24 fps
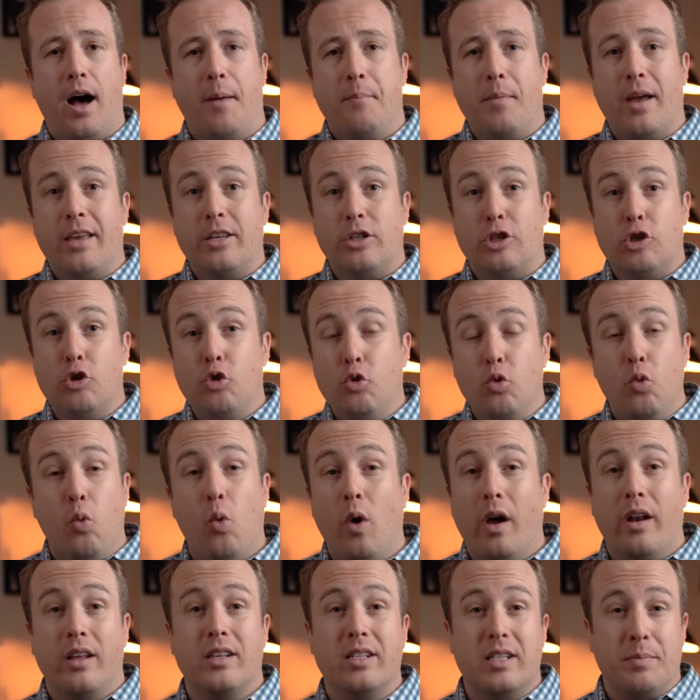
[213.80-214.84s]
is you
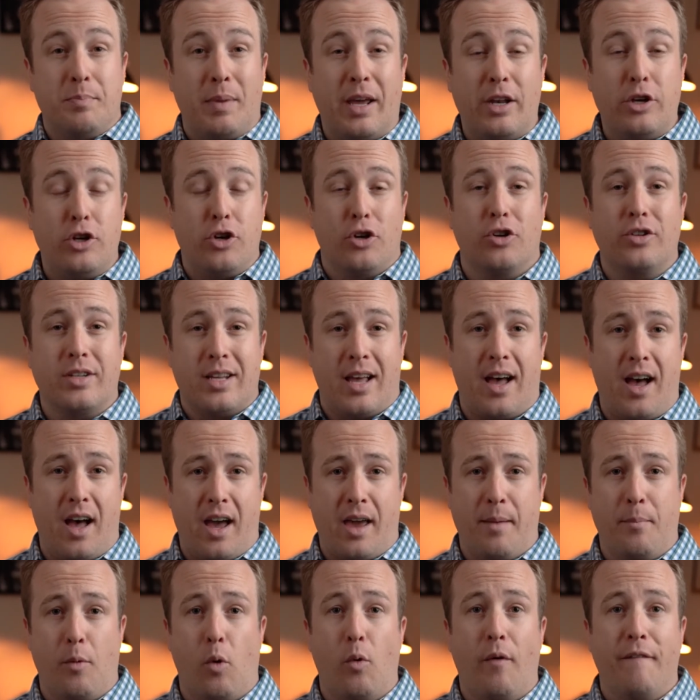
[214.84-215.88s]
want to spend your
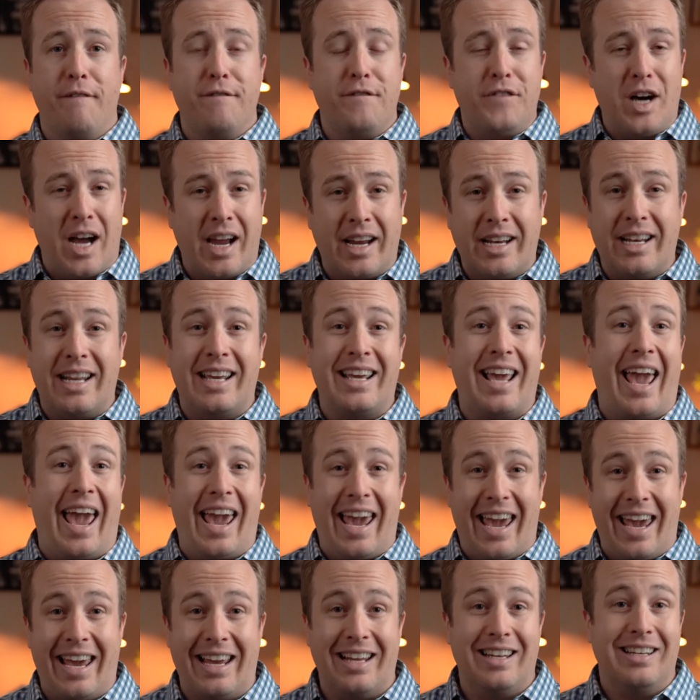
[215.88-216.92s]
time finding
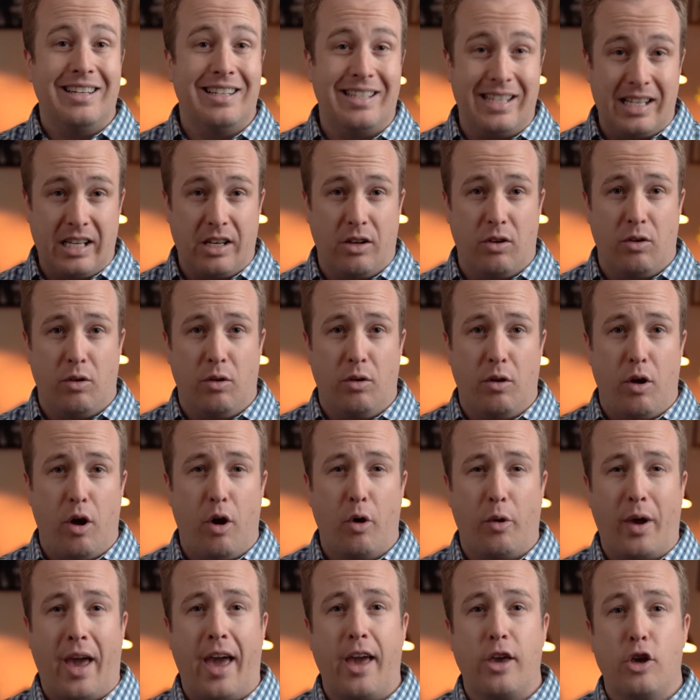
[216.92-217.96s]
a deal,
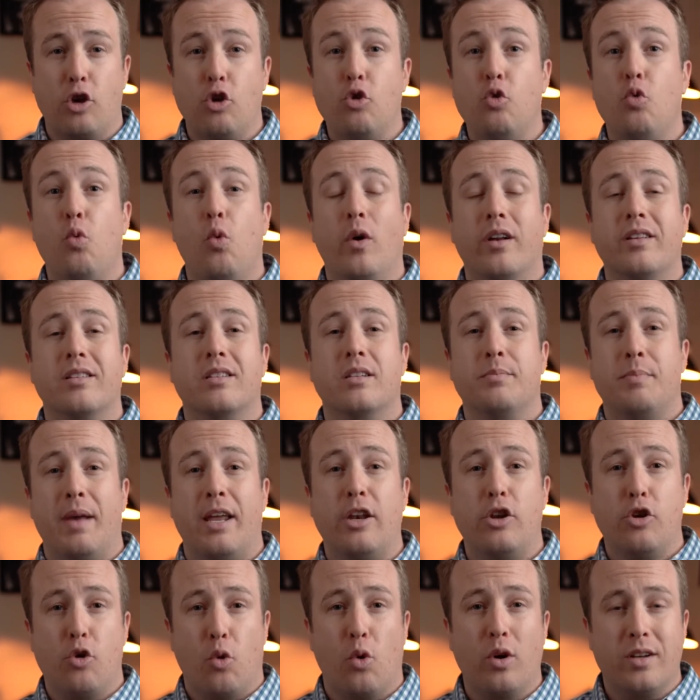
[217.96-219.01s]
okay? You want to
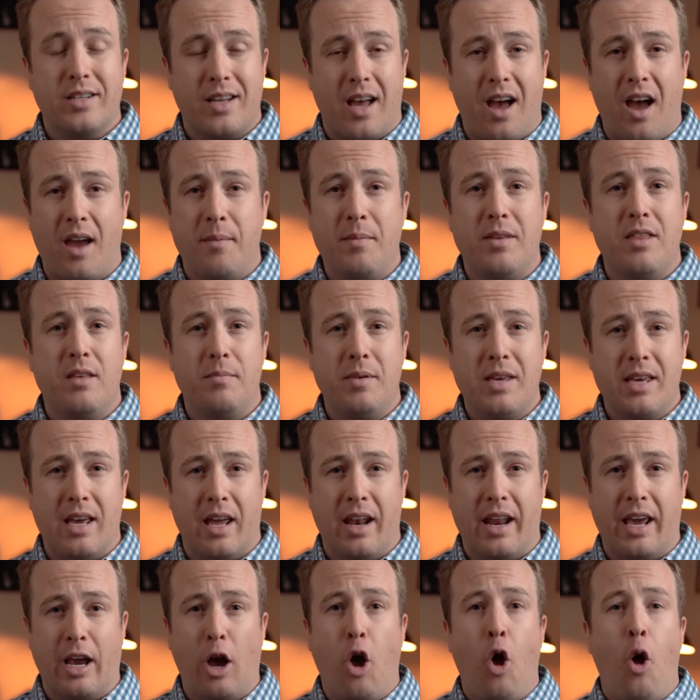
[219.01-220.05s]
spend your time in the
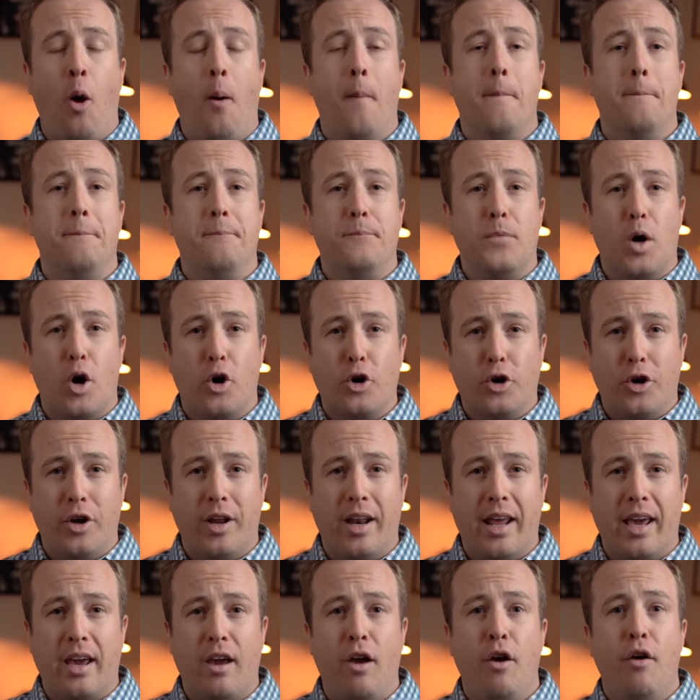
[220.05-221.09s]
beginning
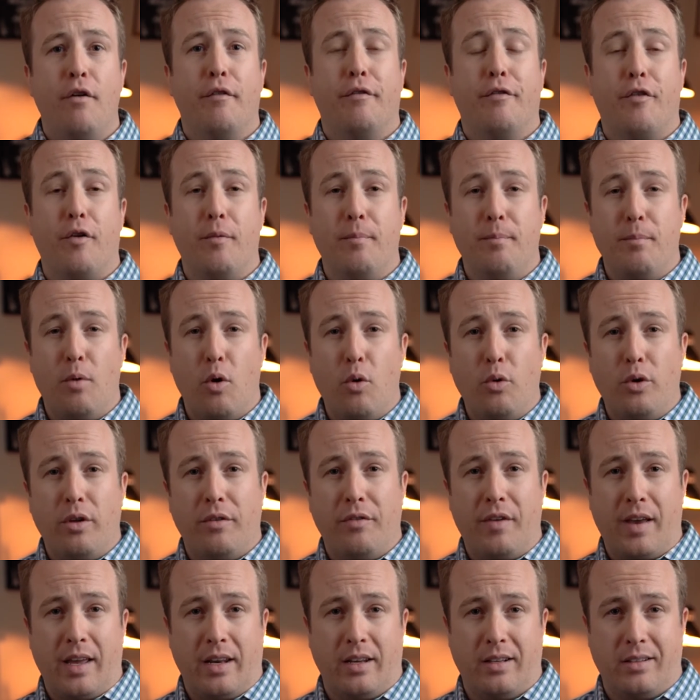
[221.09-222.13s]
marketing for
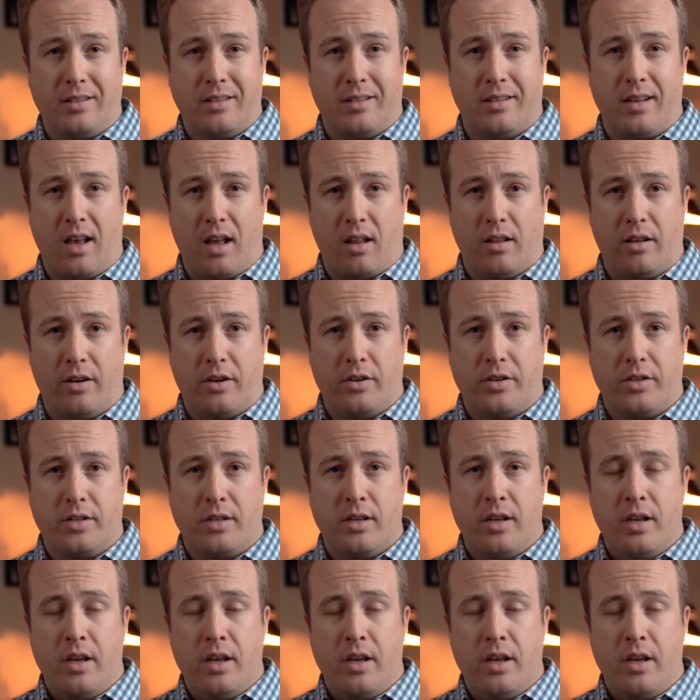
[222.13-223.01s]
motivated sellers.